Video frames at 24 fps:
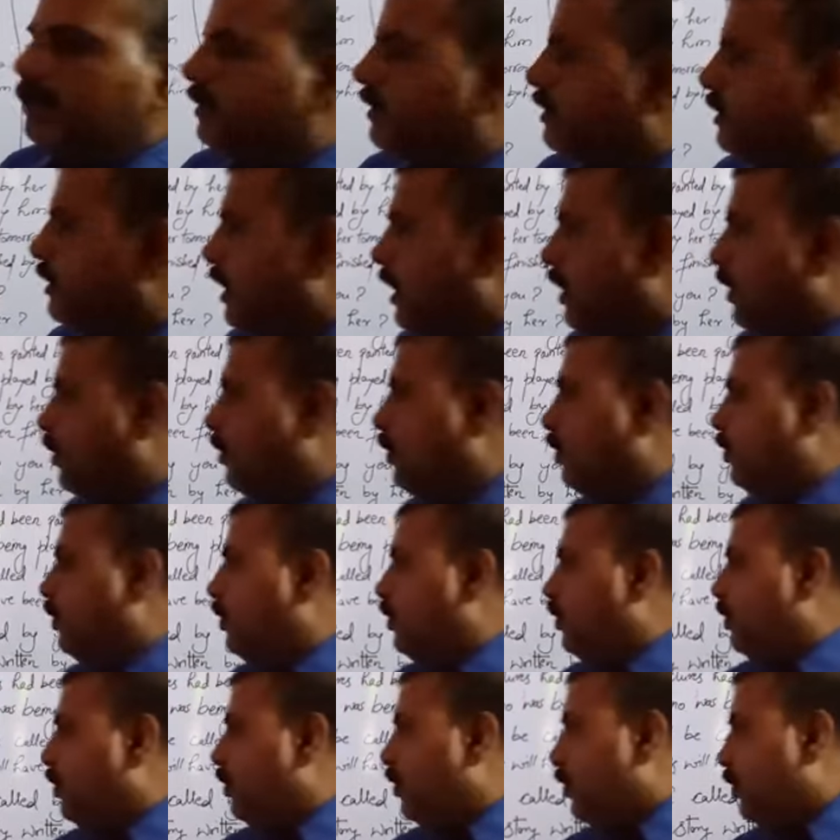Now
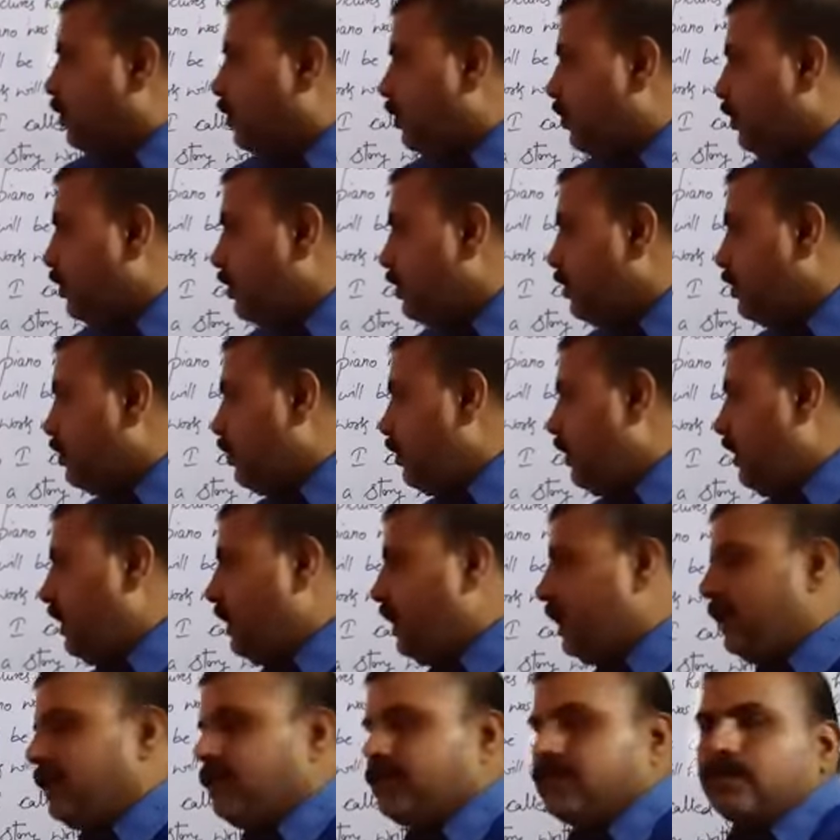you
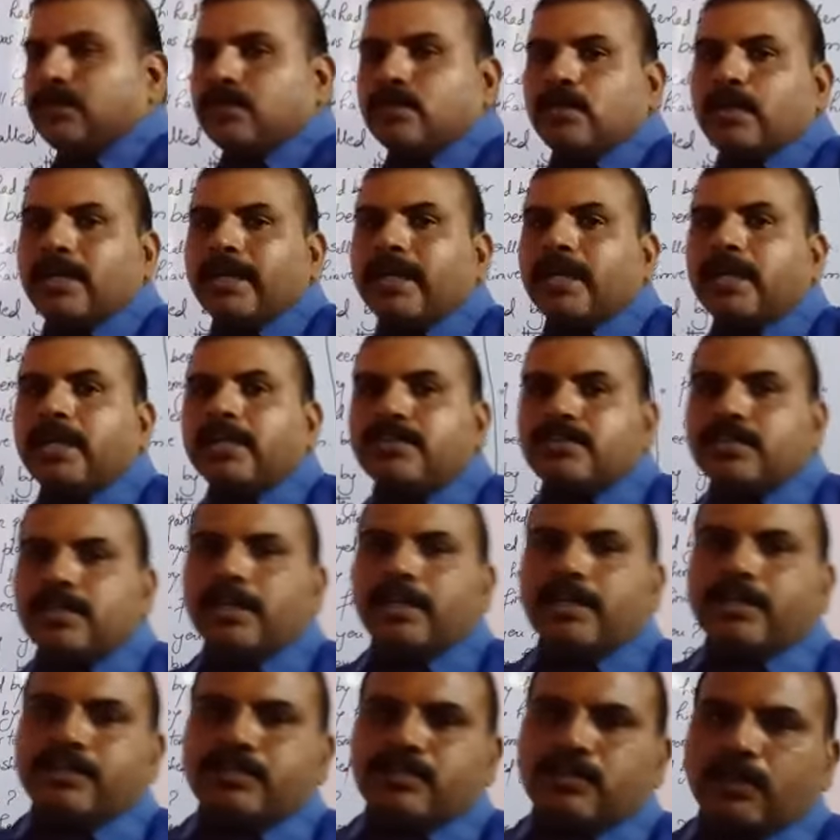English. So English here
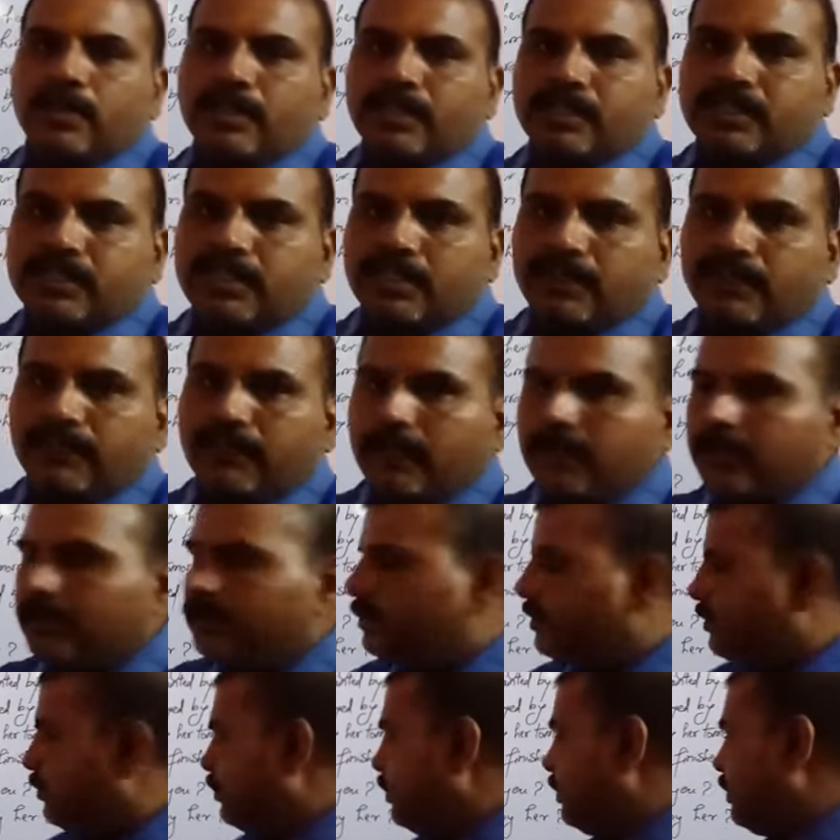is your receiver.
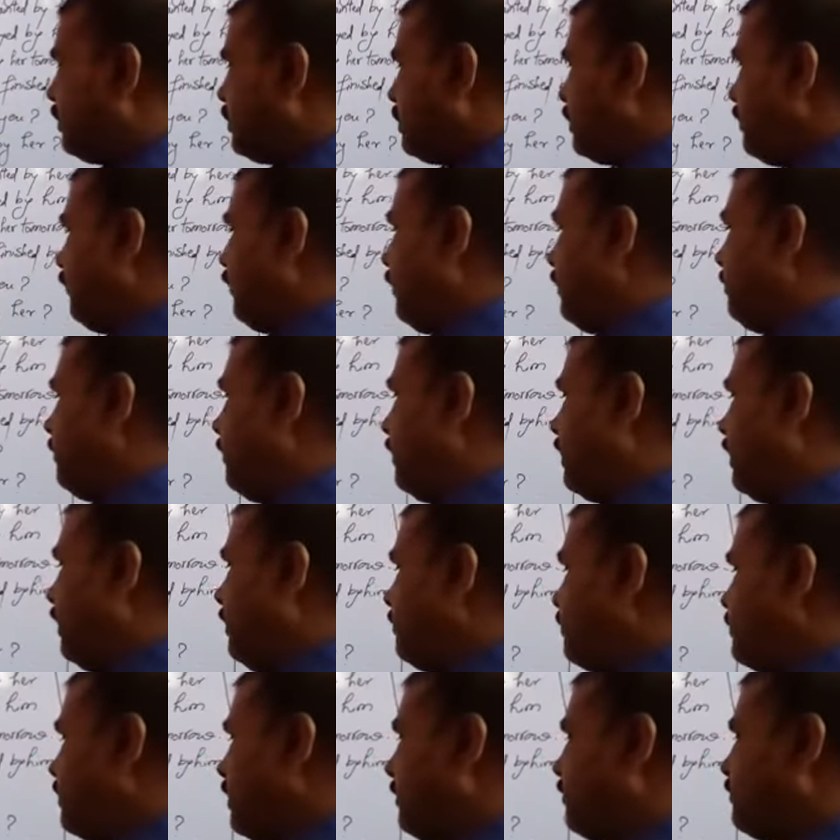The receiver
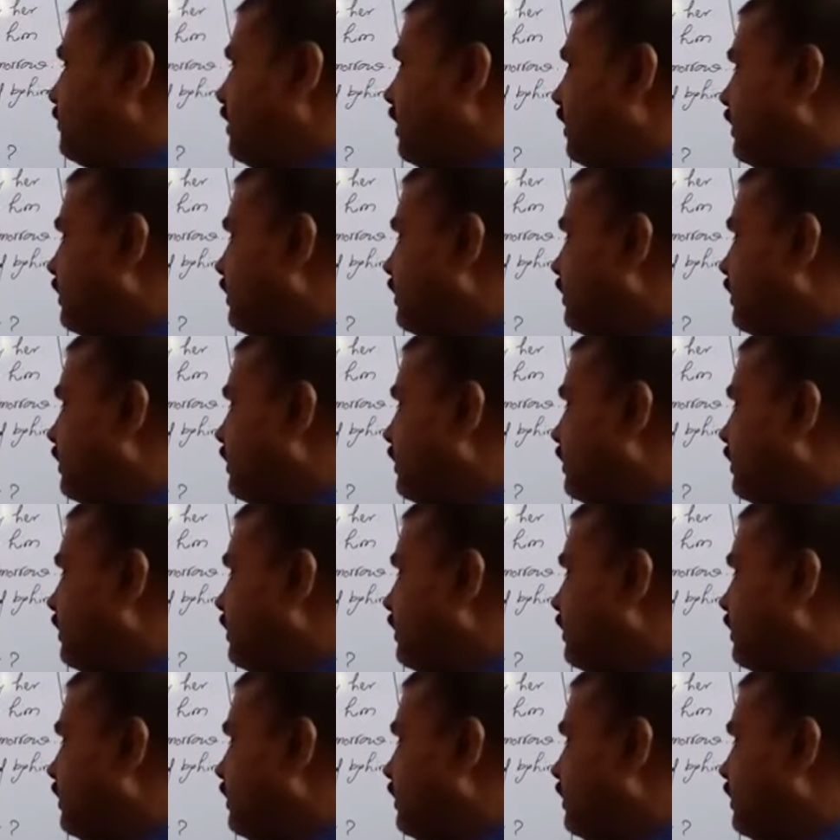becomes subject